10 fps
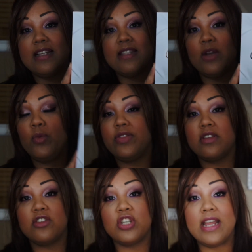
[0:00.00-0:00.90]
Like I said,
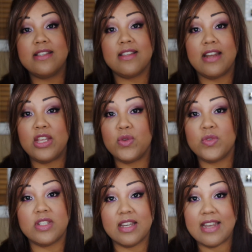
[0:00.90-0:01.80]
with the shades that I
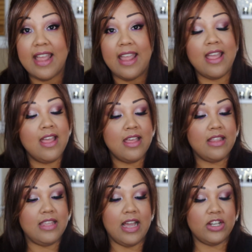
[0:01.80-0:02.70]
used today,
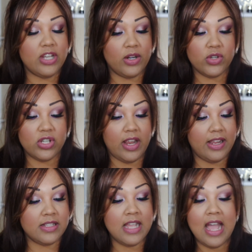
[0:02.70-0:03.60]
the eyeshadow
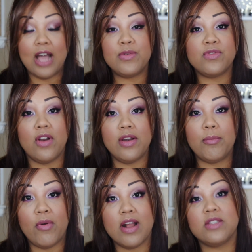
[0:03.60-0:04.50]
shades, I was very
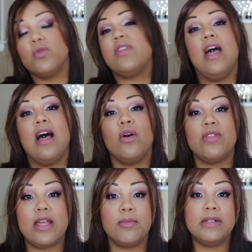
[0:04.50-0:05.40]
impressed with
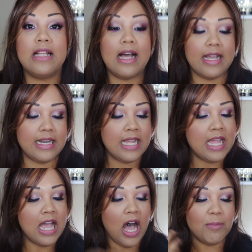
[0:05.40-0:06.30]
how they applied.
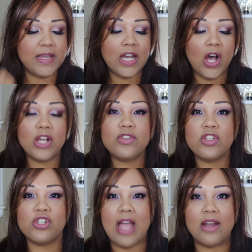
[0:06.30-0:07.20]
Because
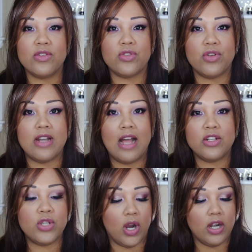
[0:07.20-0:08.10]
the shadows are
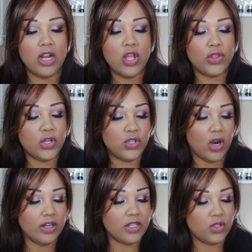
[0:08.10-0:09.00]
not dark, the
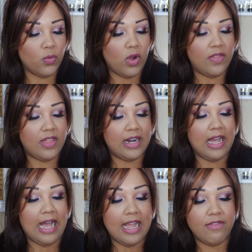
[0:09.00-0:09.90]
darkest one
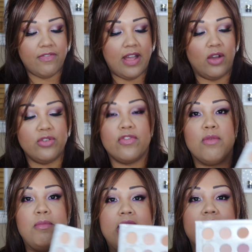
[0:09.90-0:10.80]
that I found
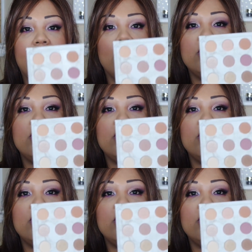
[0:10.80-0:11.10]
for me that